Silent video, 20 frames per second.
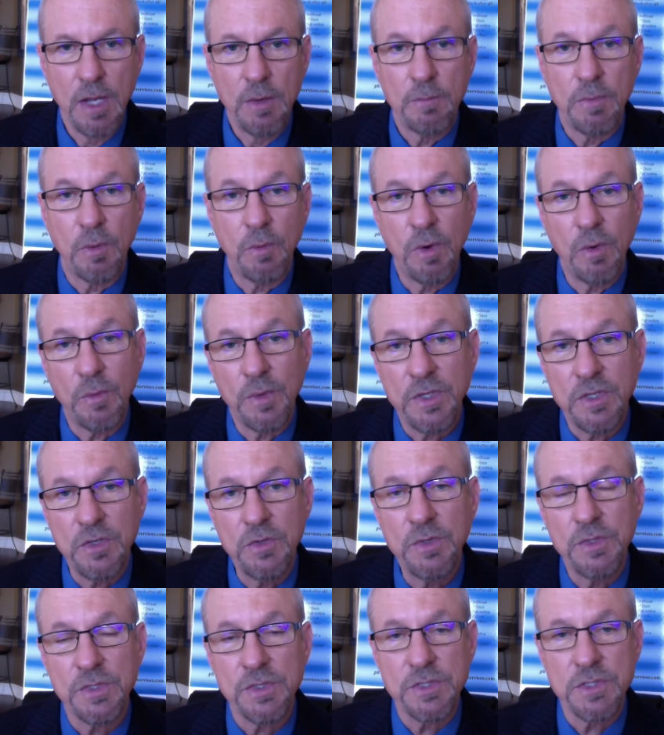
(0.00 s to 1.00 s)
But what we
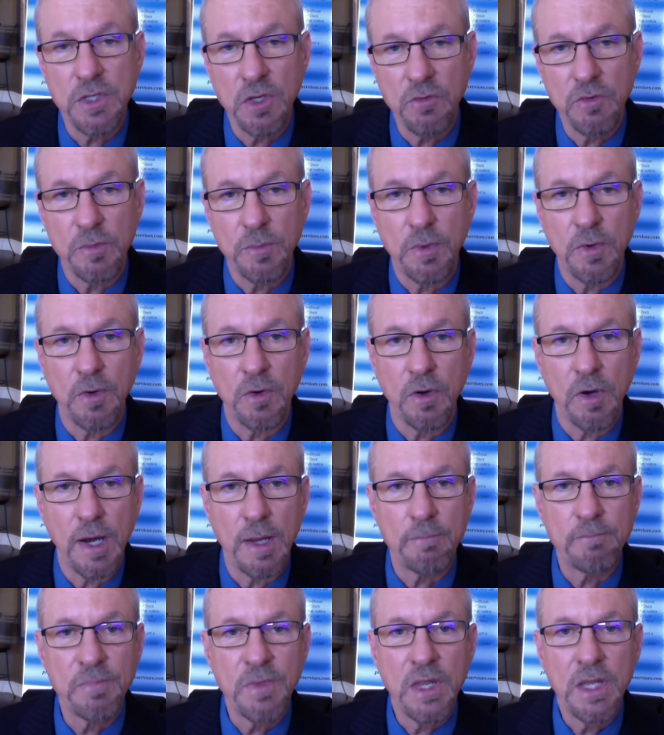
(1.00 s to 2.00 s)
do in the silver
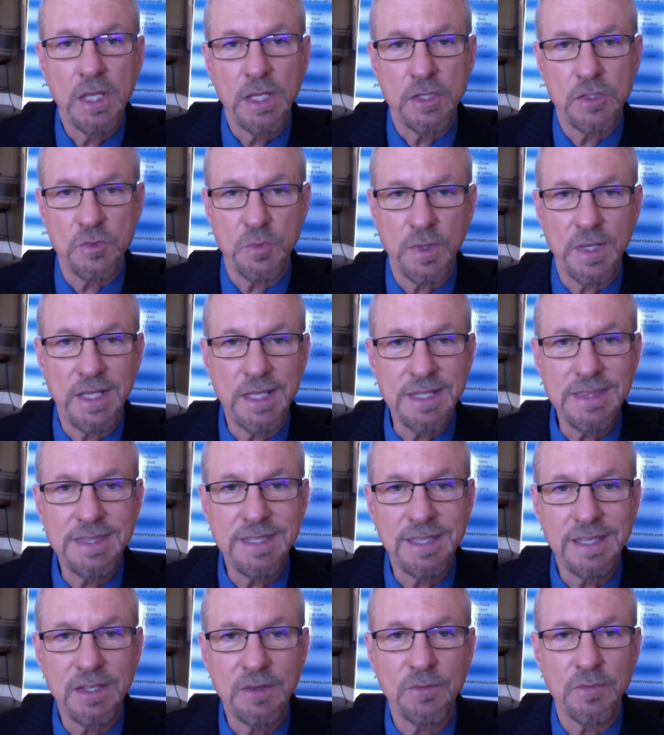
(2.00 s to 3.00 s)
program is we get
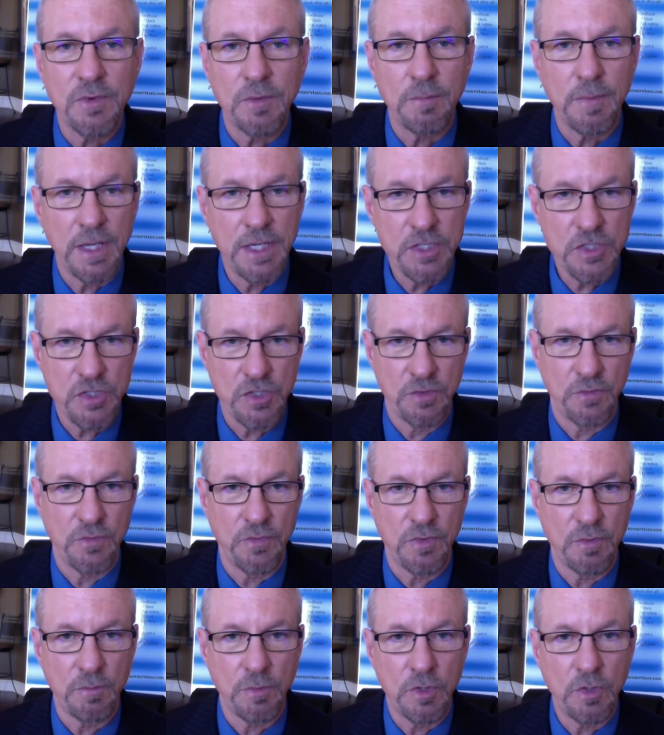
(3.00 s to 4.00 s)
the information
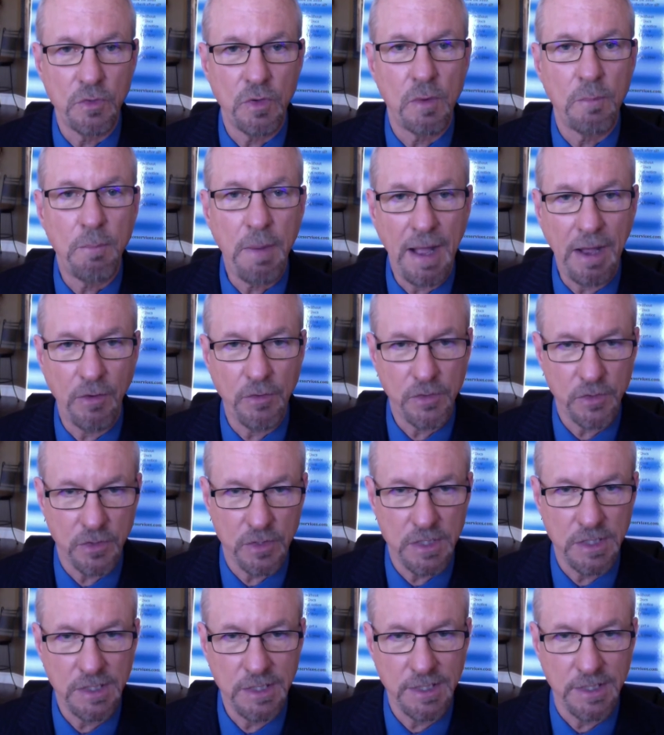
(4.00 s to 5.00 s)
from you about your
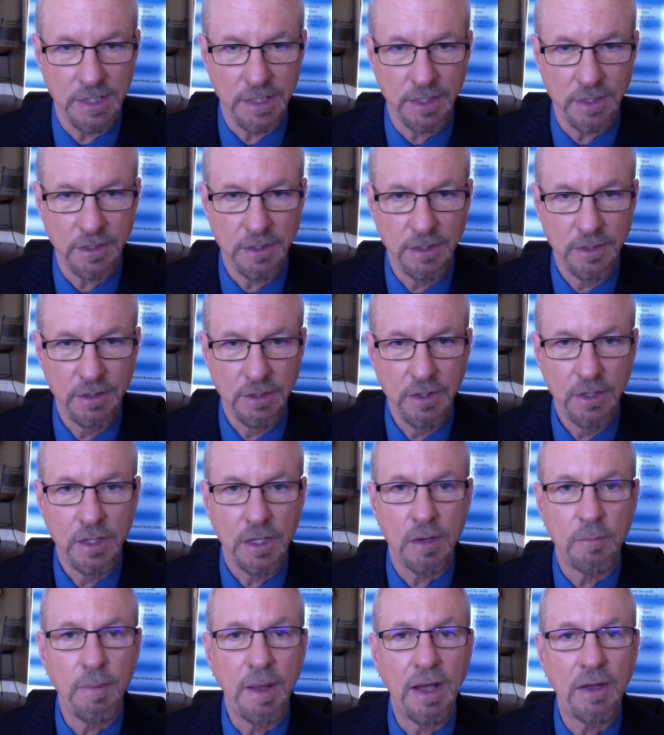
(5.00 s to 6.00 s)
clinic,
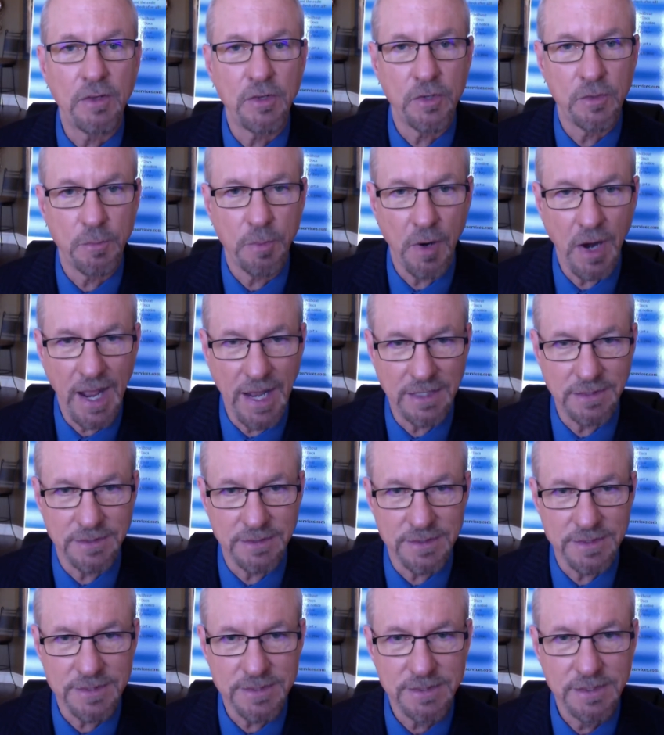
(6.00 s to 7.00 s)
about your
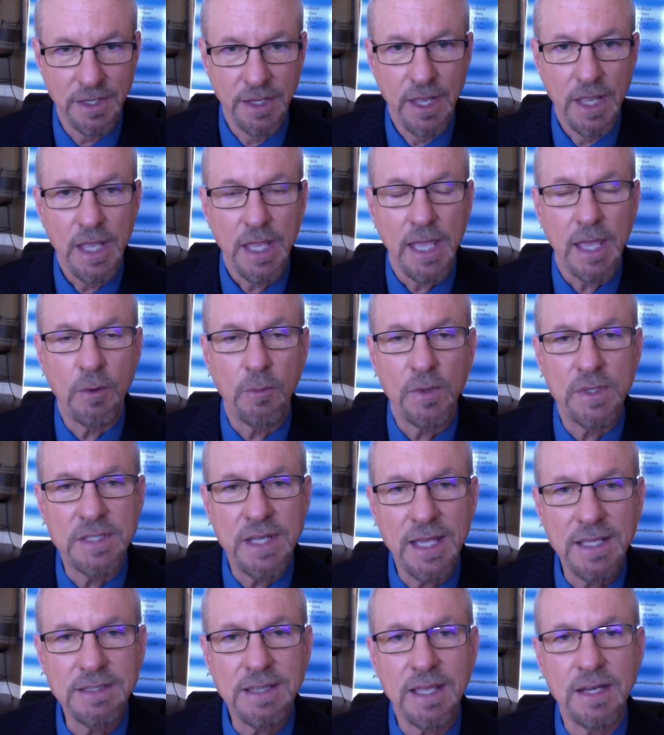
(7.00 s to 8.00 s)
practice, and we
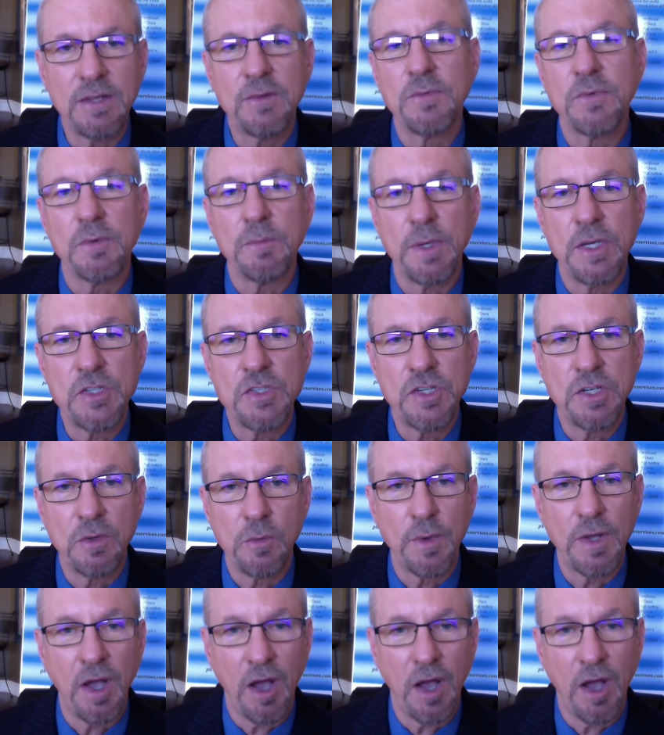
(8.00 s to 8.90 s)
take that information and we